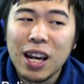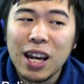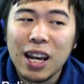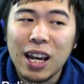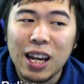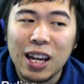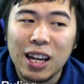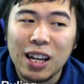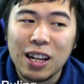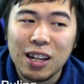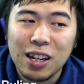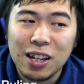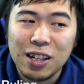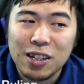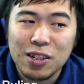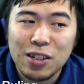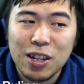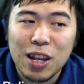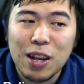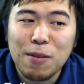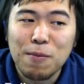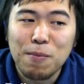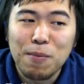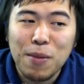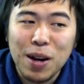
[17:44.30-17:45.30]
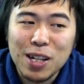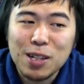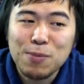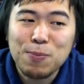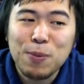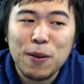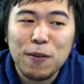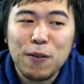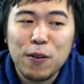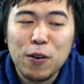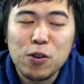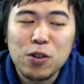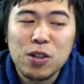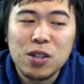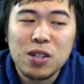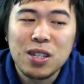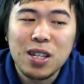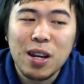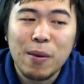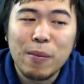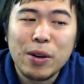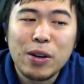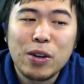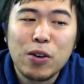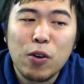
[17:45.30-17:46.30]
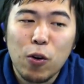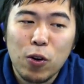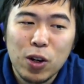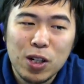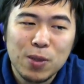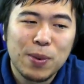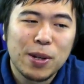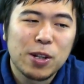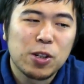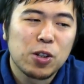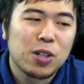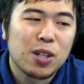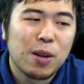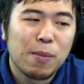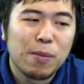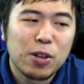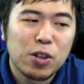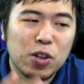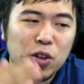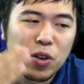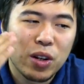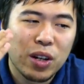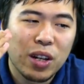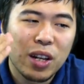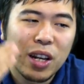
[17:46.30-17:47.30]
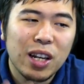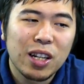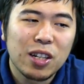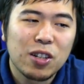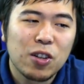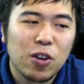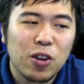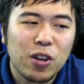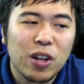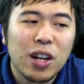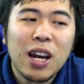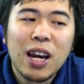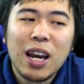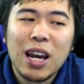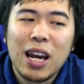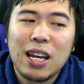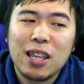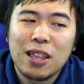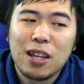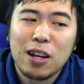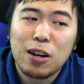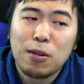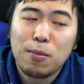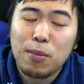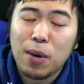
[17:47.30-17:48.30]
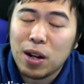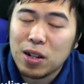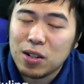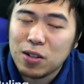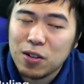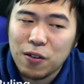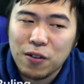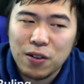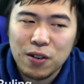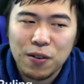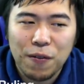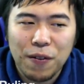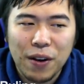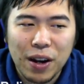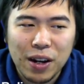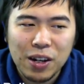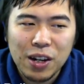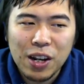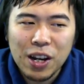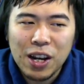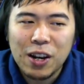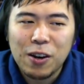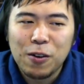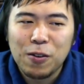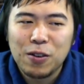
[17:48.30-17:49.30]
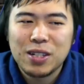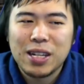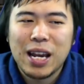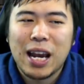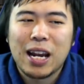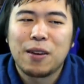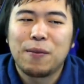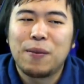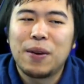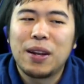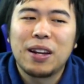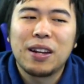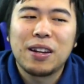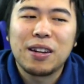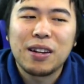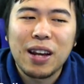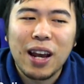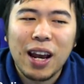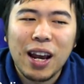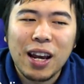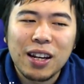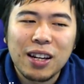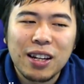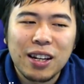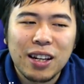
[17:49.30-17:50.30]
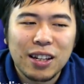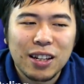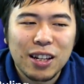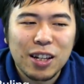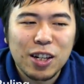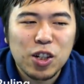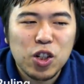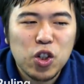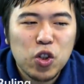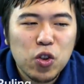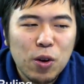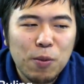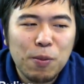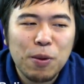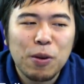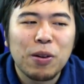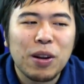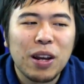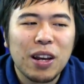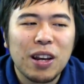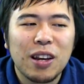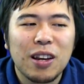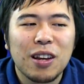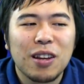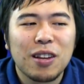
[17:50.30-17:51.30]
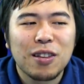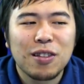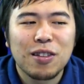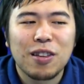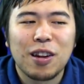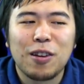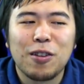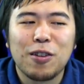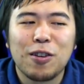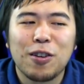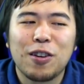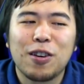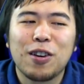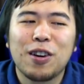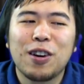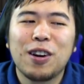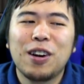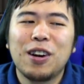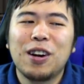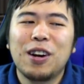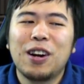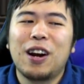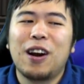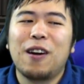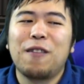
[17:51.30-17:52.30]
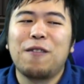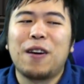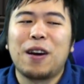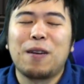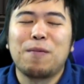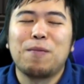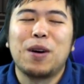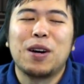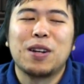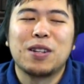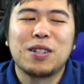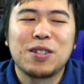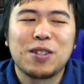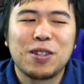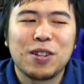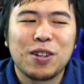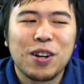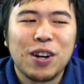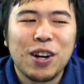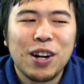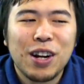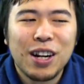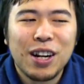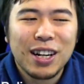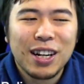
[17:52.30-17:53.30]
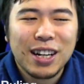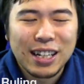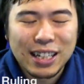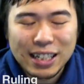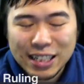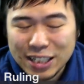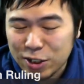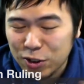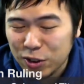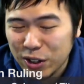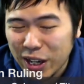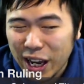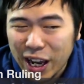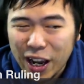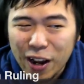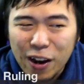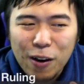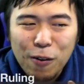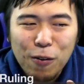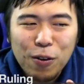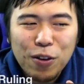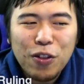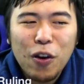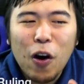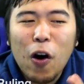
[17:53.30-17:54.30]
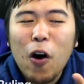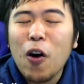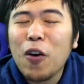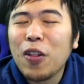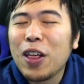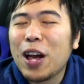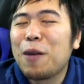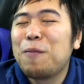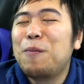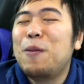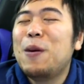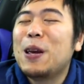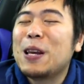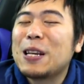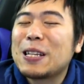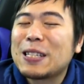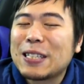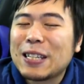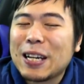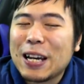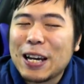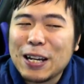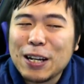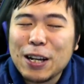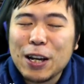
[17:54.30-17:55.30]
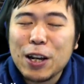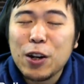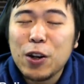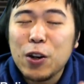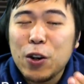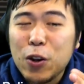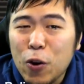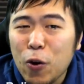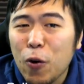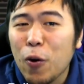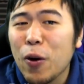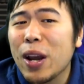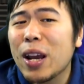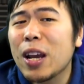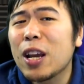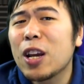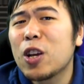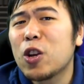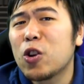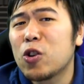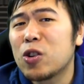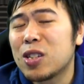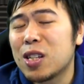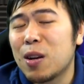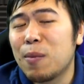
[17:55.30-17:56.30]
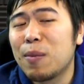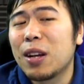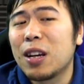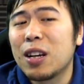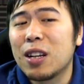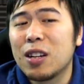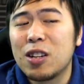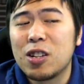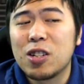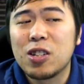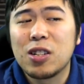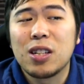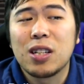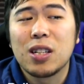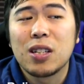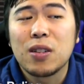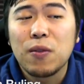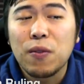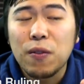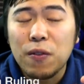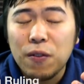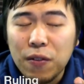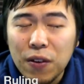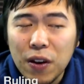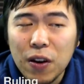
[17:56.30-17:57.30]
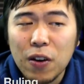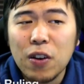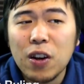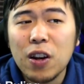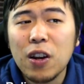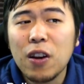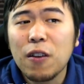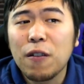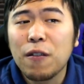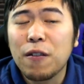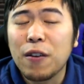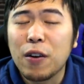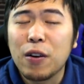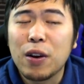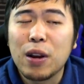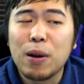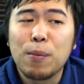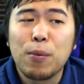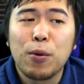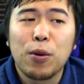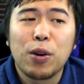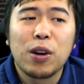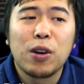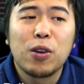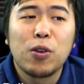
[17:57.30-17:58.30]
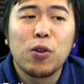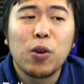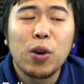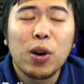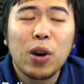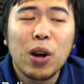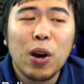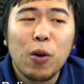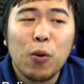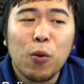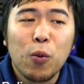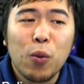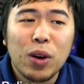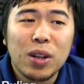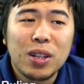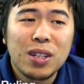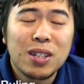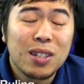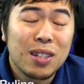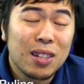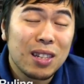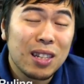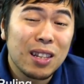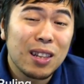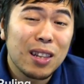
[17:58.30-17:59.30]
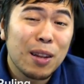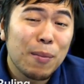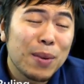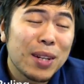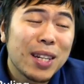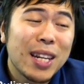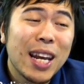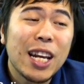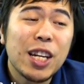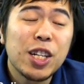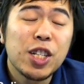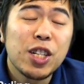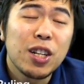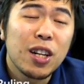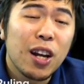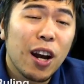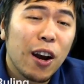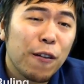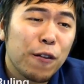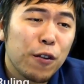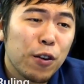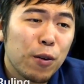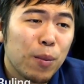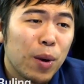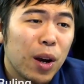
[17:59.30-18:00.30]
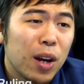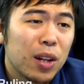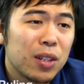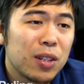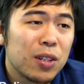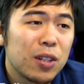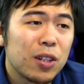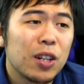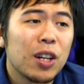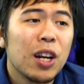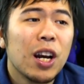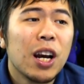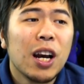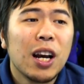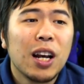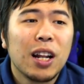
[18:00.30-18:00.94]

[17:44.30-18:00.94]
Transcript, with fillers: It must be fusion summoned or special summoned during a turn. A thunder monster's effect was activated in hand, and then tribute a thunder effect monster. So yeah, with all that being said, knowing your summoning condition is very, very important. Knowing what's the limitation of your monster.